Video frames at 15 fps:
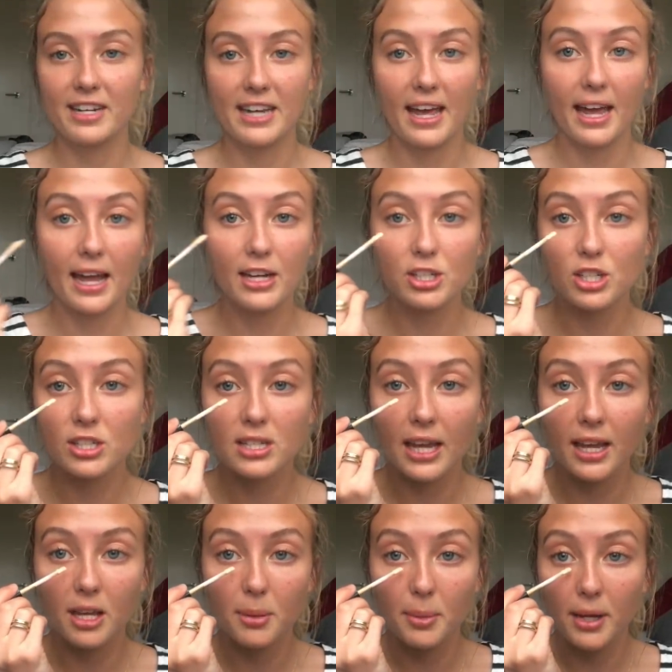day, I just
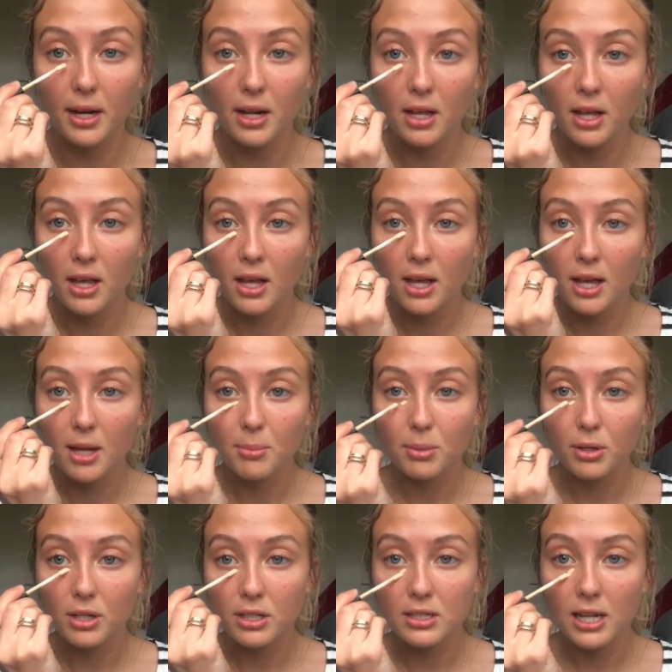take a bit and
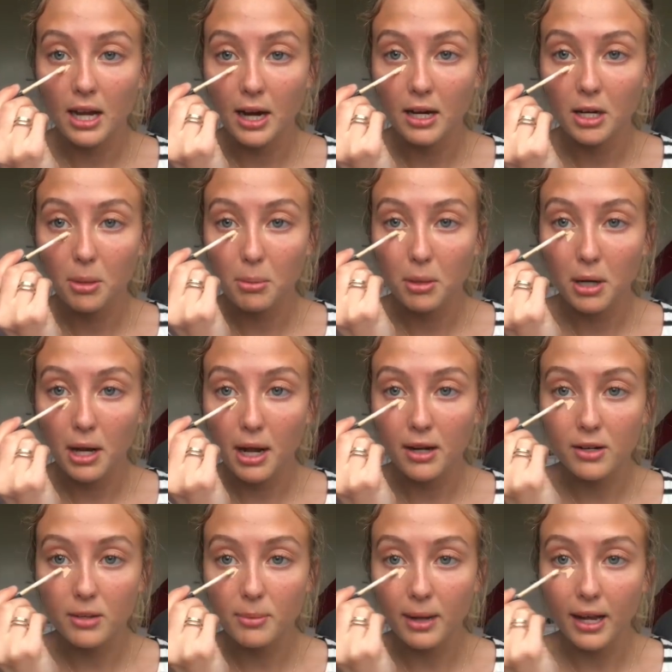put a tiny bit
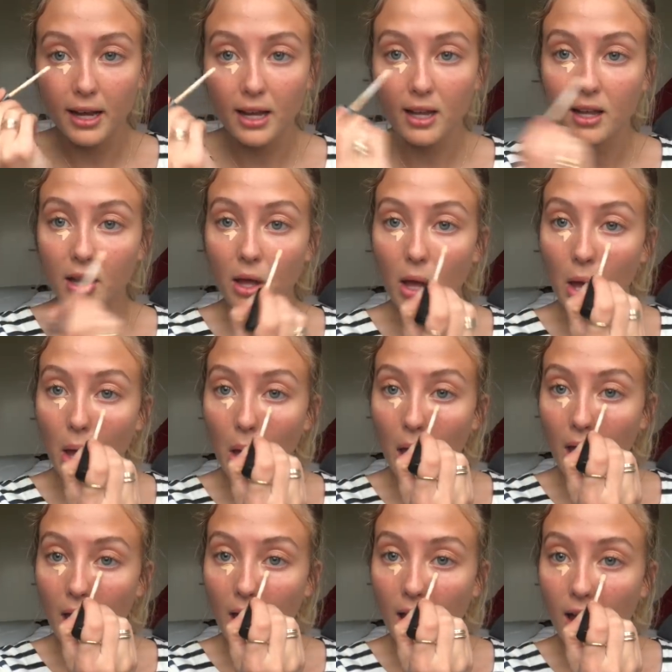under my
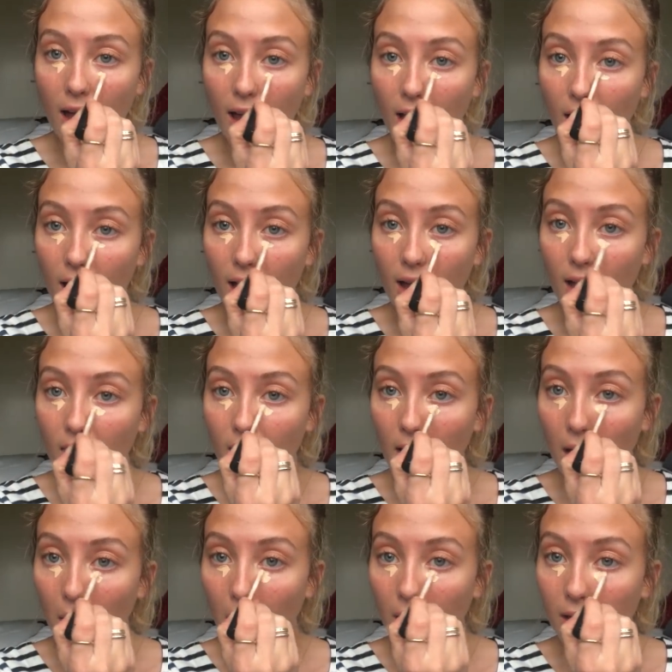
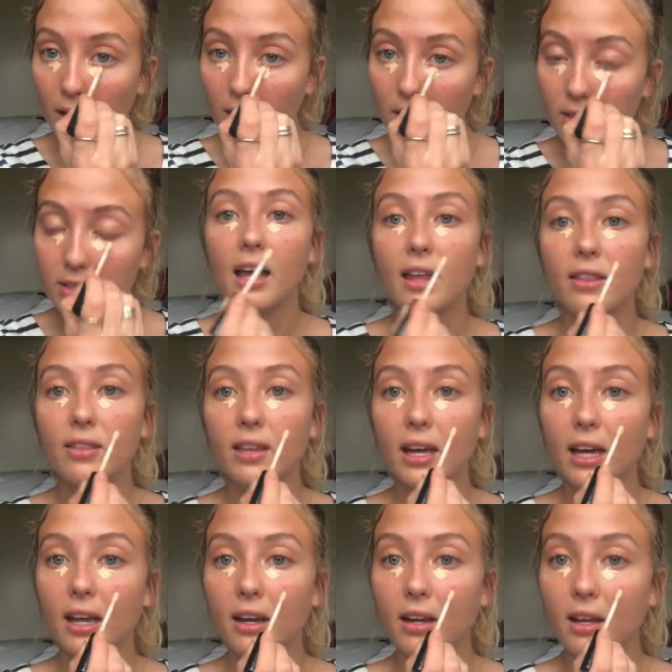eyes. And
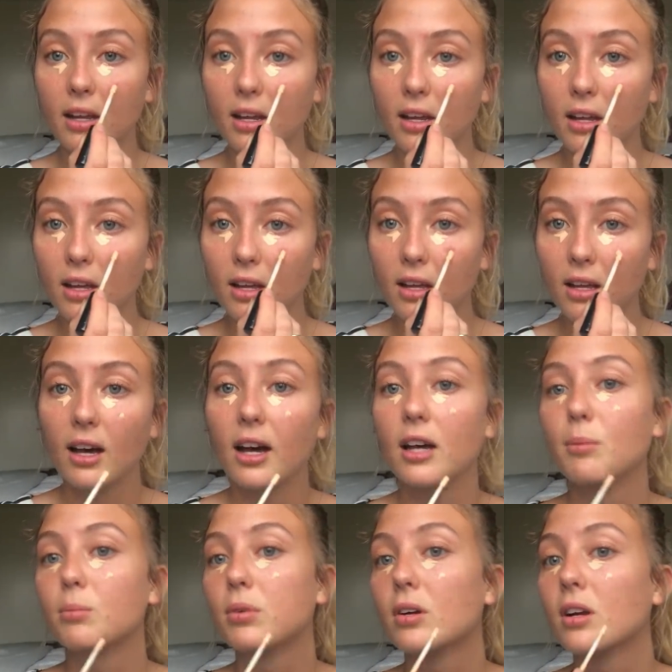then I
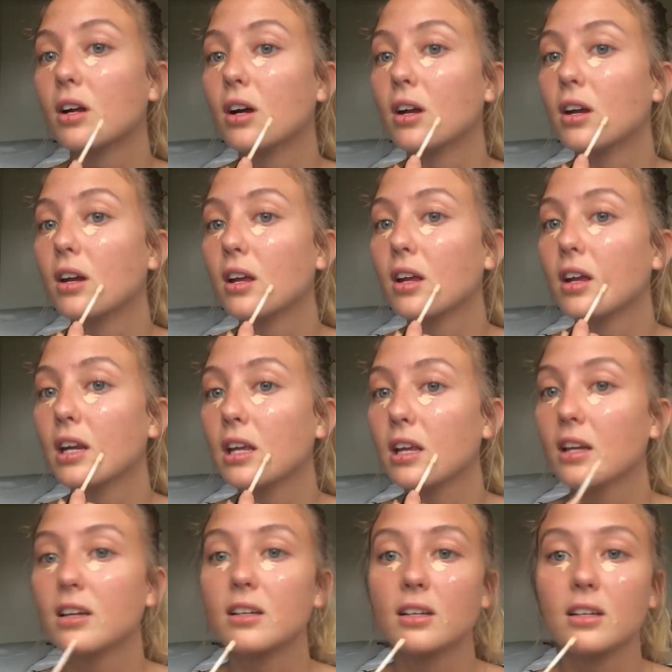put on any
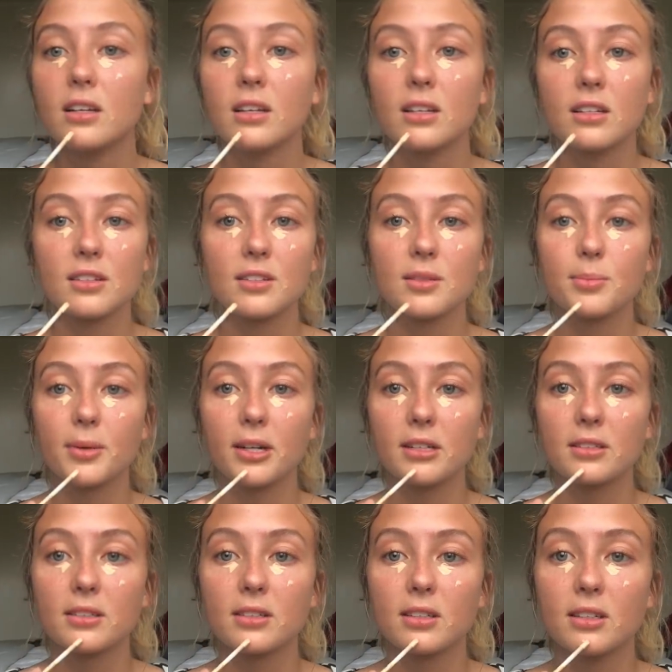
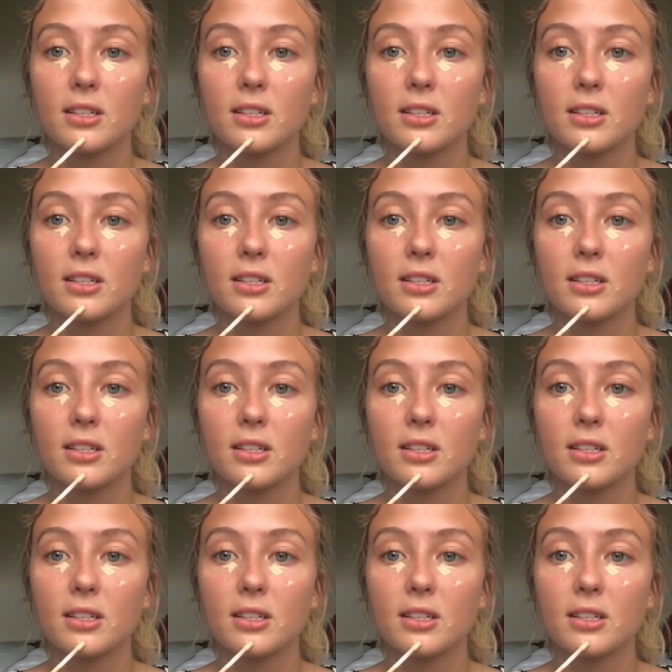spots